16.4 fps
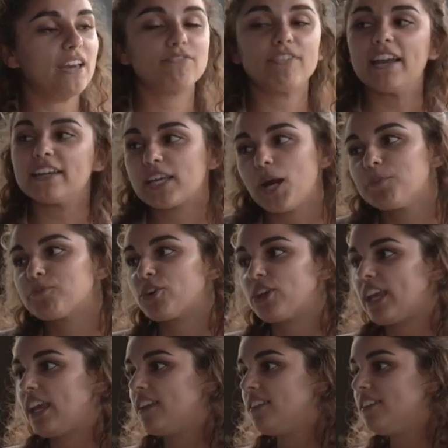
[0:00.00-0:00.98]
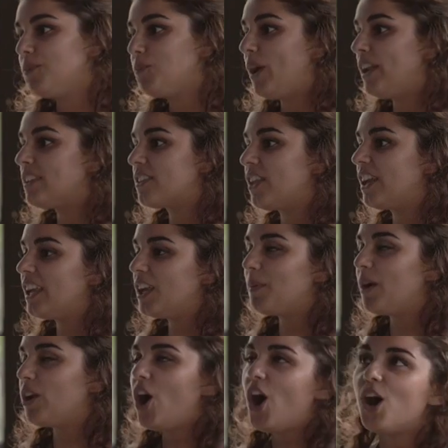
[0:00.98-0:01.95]
and find comfort in when thinking
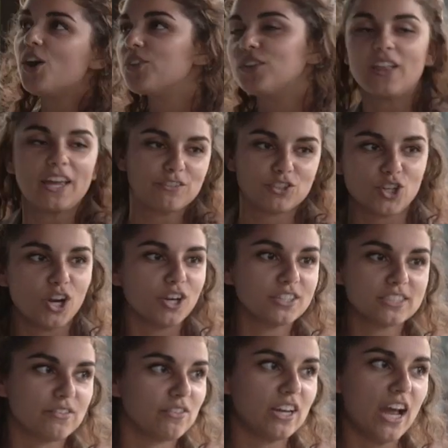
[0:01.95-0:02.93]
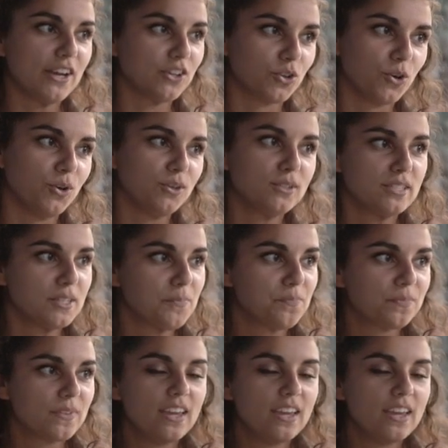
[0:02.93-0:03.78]
about all the life struggles of a nine-year-old.